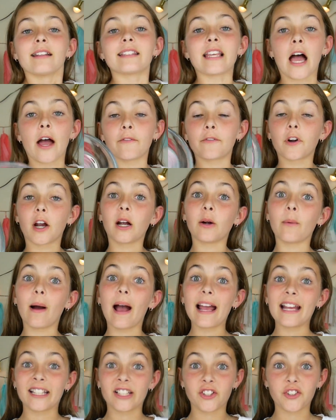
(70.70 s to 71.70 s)
Time for our
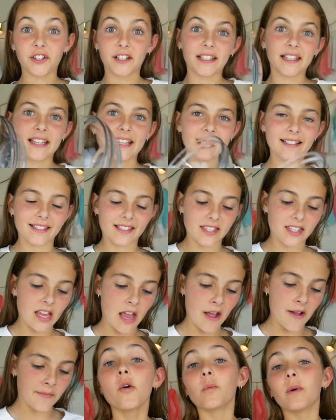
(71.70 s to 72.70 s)
wet ingredients.
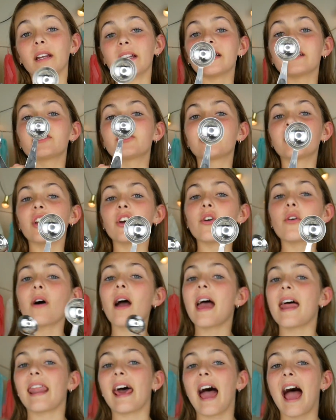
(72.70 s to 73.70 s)
We need 2
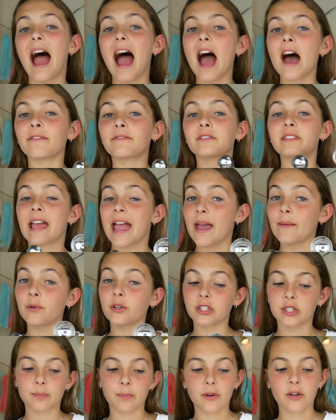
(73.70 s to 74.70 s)
1/2
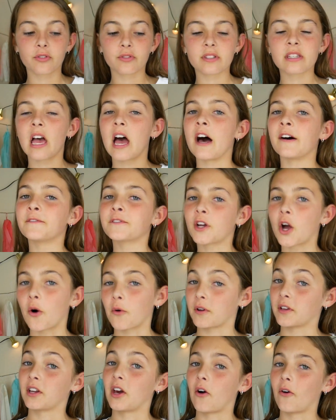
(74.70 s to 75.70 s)
tablespoons of
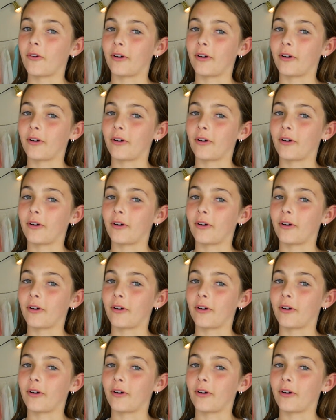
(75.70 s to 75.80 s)
coconut